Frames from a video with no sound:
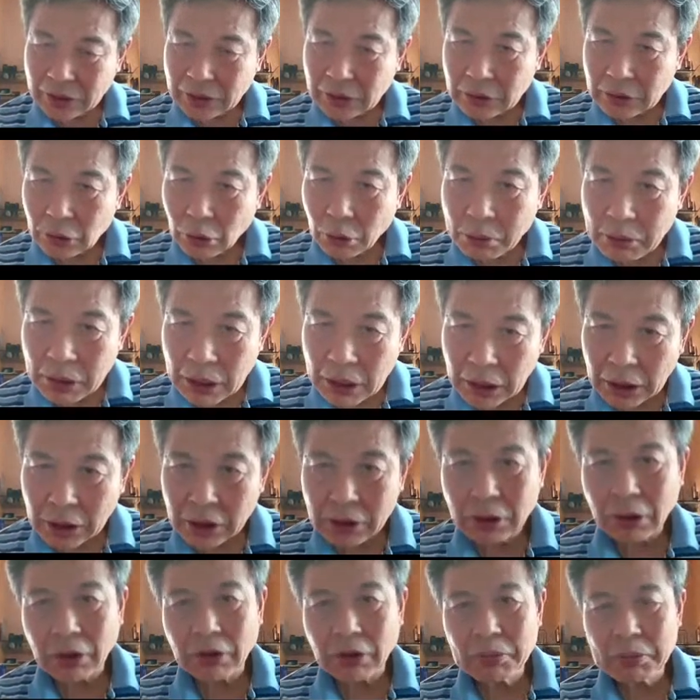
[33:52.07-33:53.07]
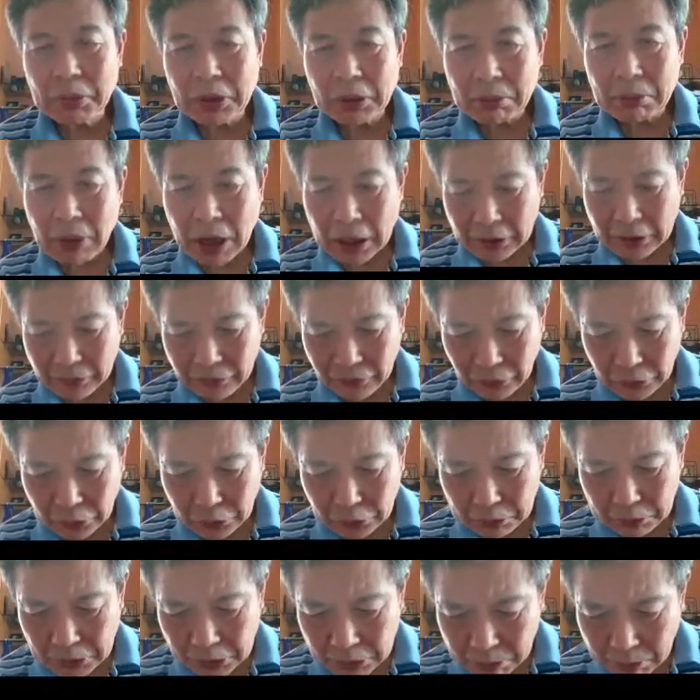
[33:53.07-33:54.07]
it the domain of being
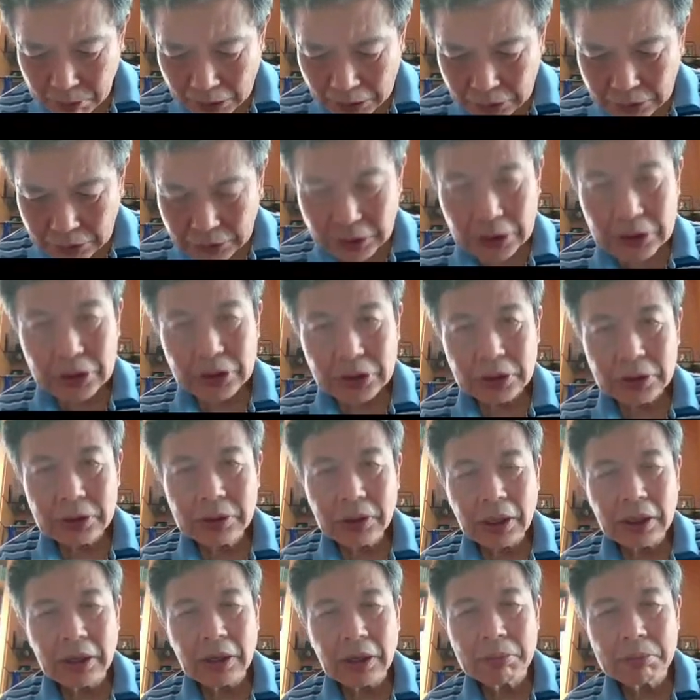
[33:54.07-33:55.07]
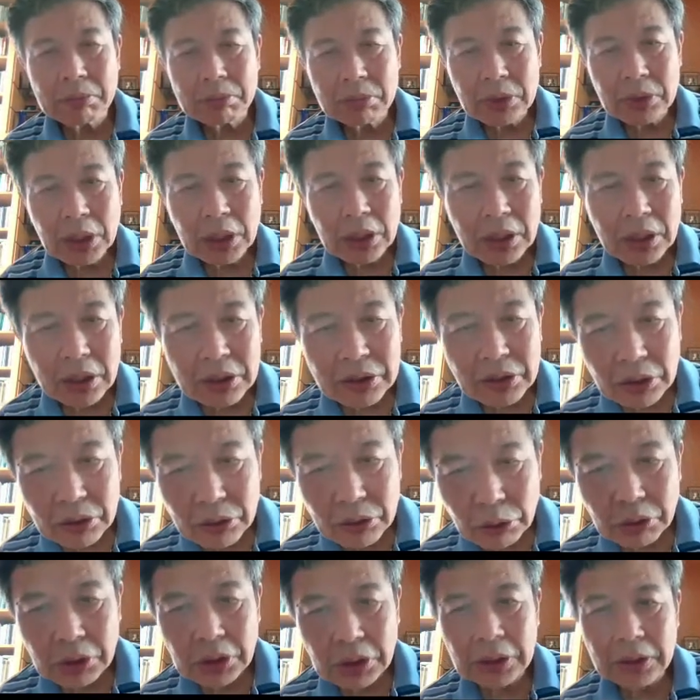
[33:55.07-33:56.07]
mindful, being meditation? And then is it
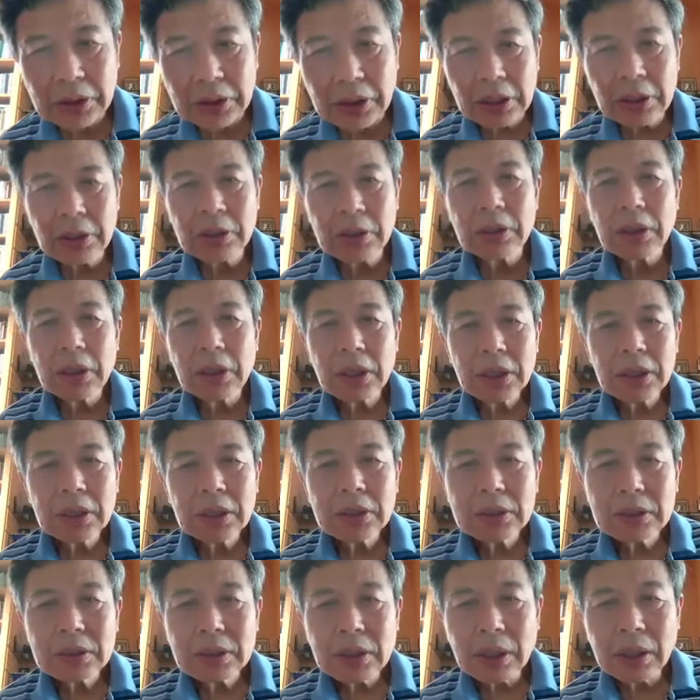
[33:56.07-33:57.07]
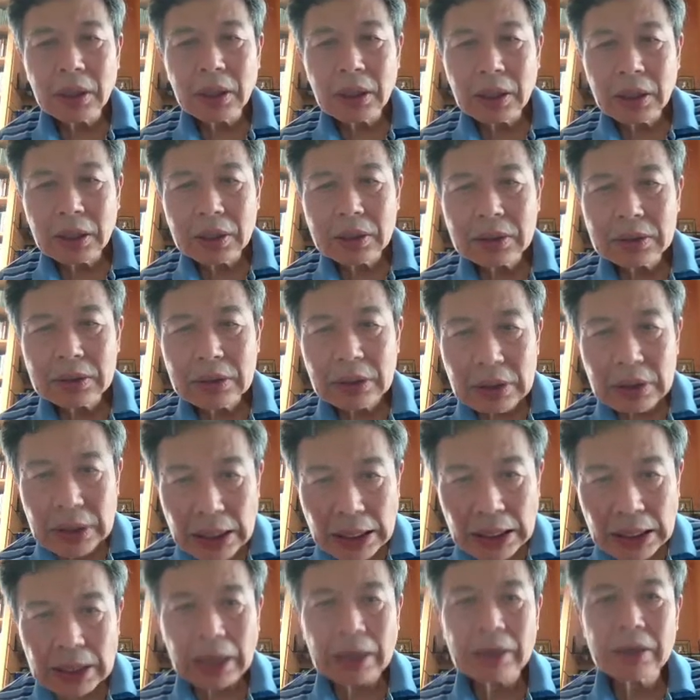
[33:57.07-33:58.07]
rooted in
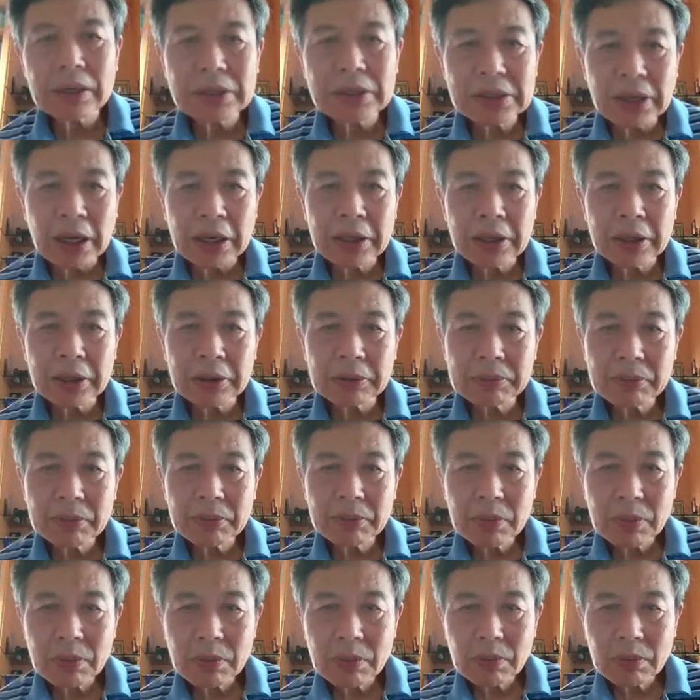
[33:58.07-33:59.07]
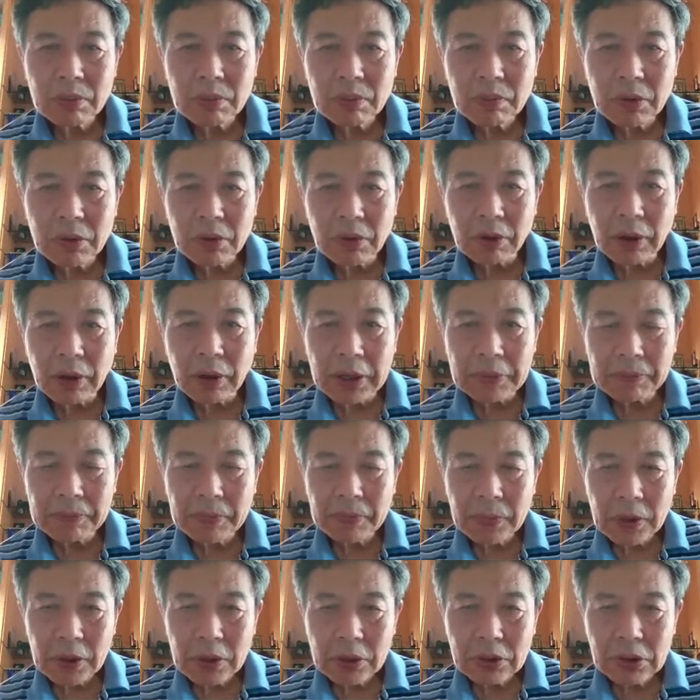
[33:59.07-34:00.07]
clear understanding? All right?
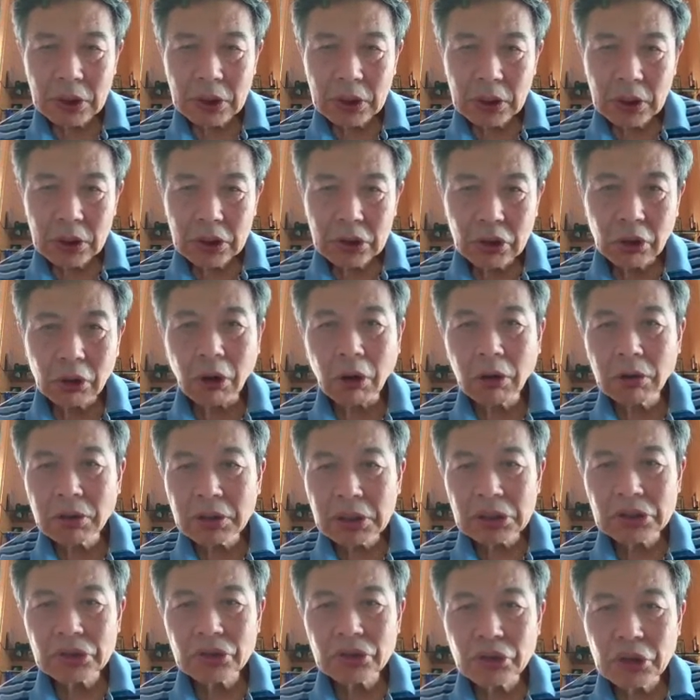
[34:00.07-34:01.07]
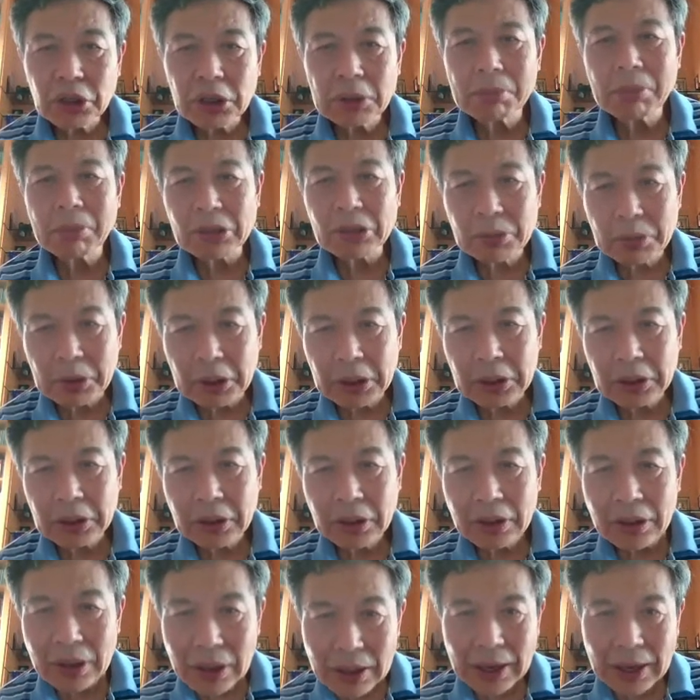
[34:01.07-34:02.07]
So all these 3 must be
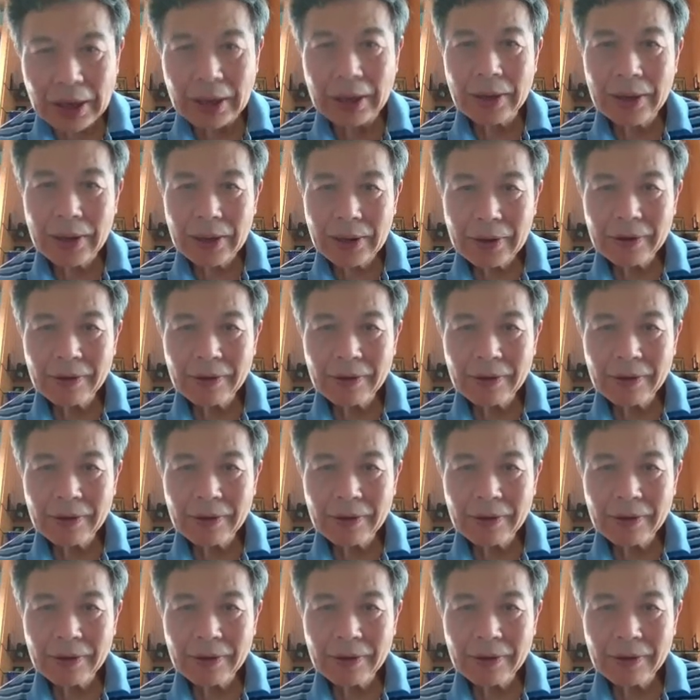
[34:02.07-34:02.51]
there.